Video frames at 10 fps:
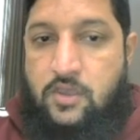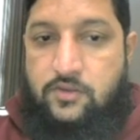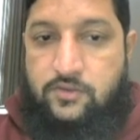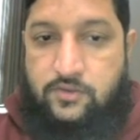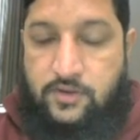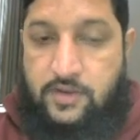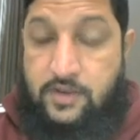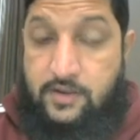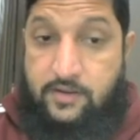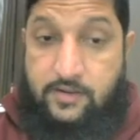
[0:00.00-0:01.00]
So
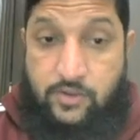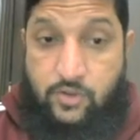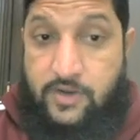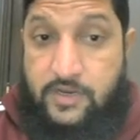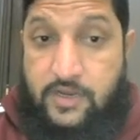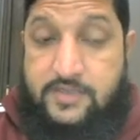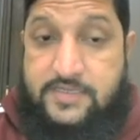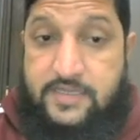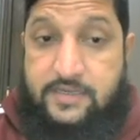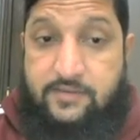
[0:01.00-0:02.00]
you might ask
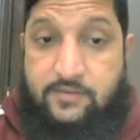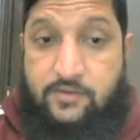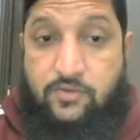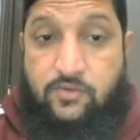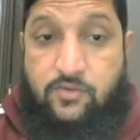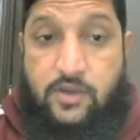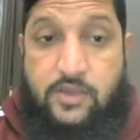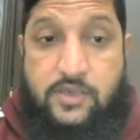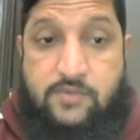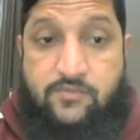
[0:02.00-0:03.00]
like, no,
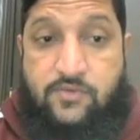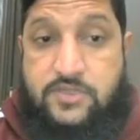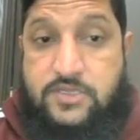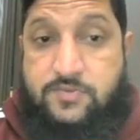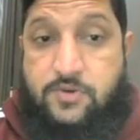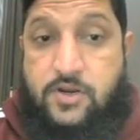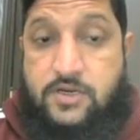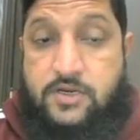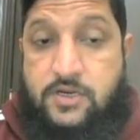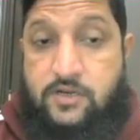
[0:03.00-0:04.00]
I for this
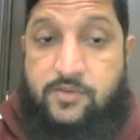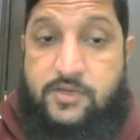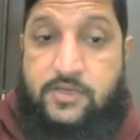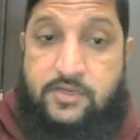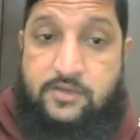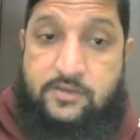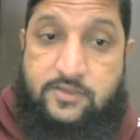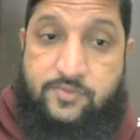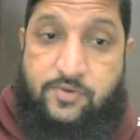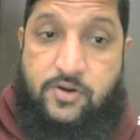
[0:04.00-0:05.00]
product it will be 10,
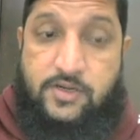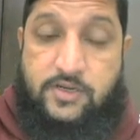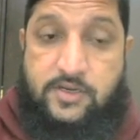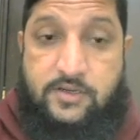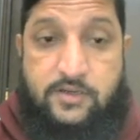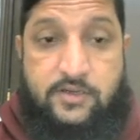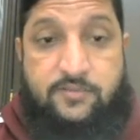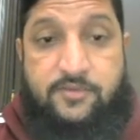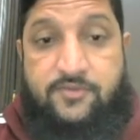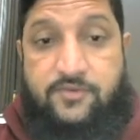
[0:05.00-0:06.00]
this product it will
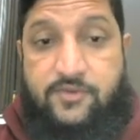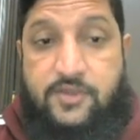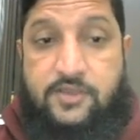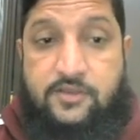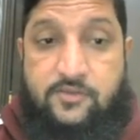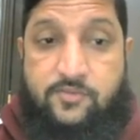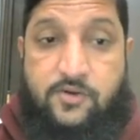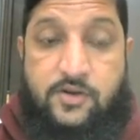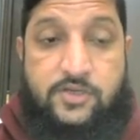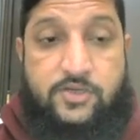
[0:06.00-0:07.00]
be 15, this
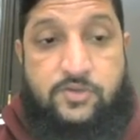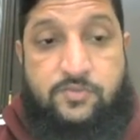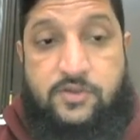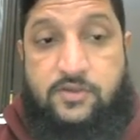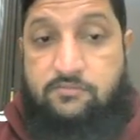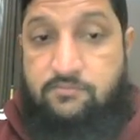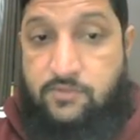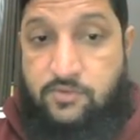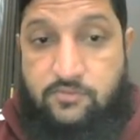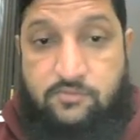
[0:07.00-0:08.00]
product should be
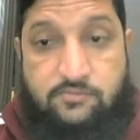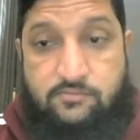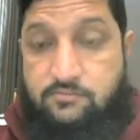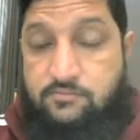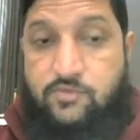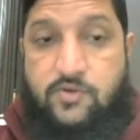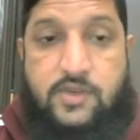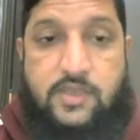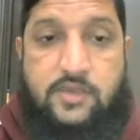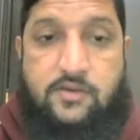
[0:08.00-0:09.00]

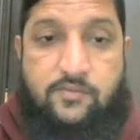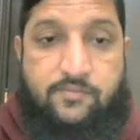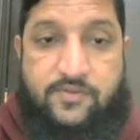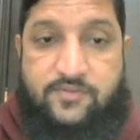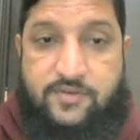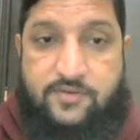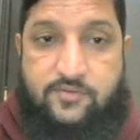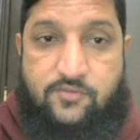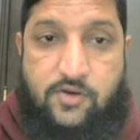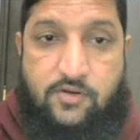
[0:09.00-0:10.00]
20%.
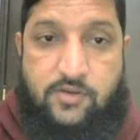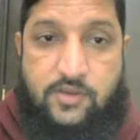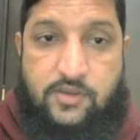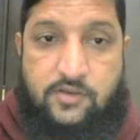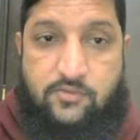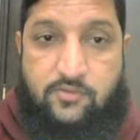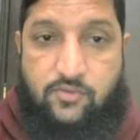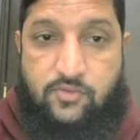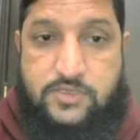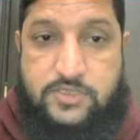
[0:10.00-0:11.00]
So what we need to
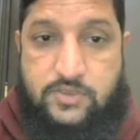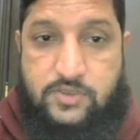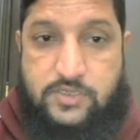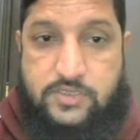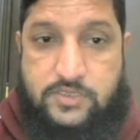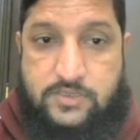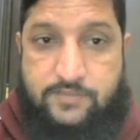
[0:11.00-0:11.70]
do is we can